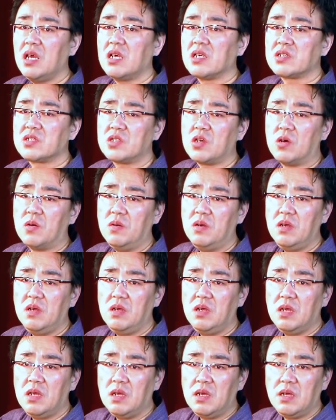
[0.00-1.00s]
So
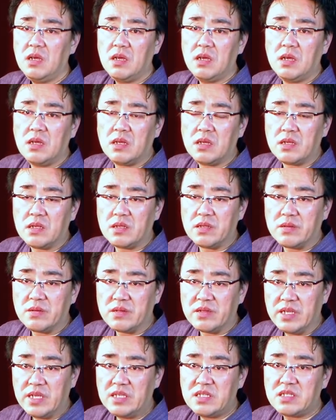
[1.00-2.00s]

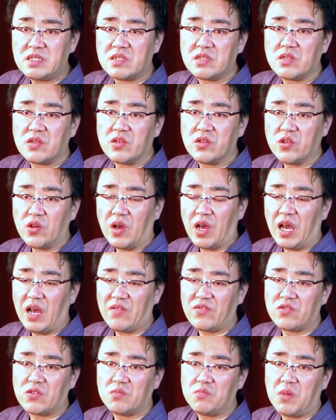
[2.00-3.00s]
this you
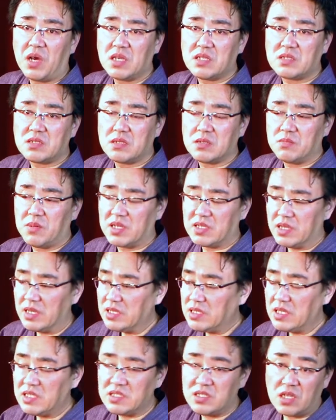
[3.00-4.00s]
have to master, but
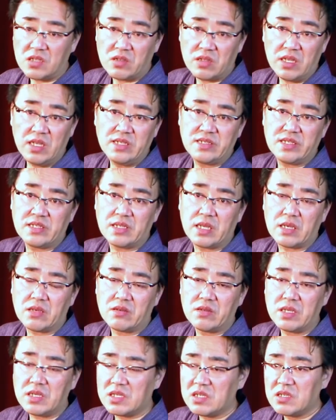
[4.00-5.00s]
it is not easy
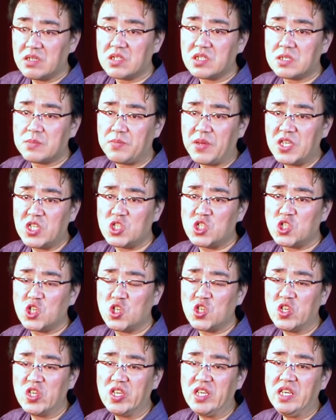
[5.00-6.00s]
technique,
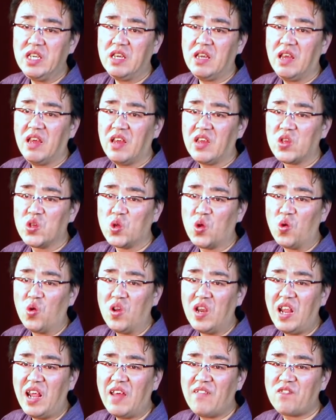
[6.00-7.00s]
especially your
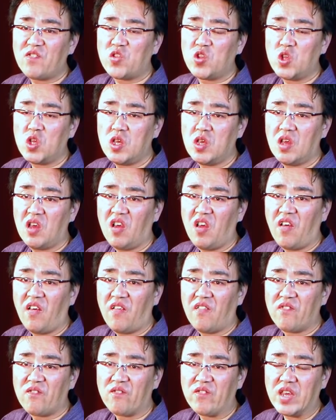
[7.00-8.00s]
left
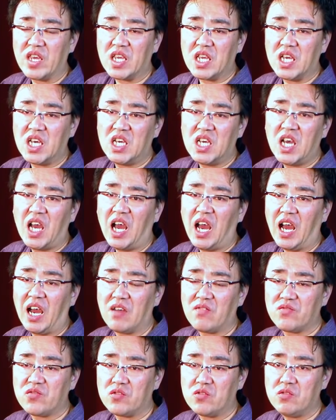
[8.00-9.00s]
finger
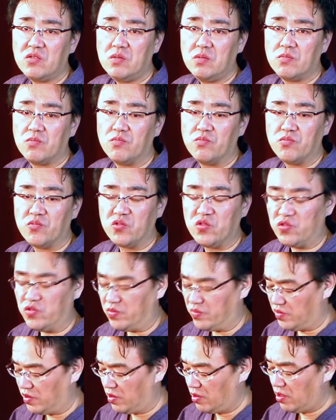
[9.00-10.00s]
have to
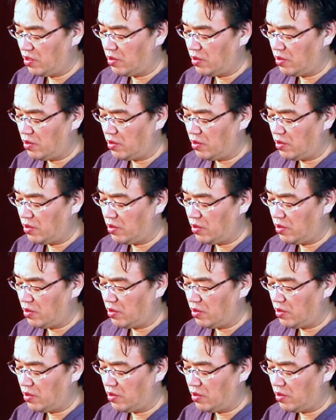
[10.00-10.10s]
move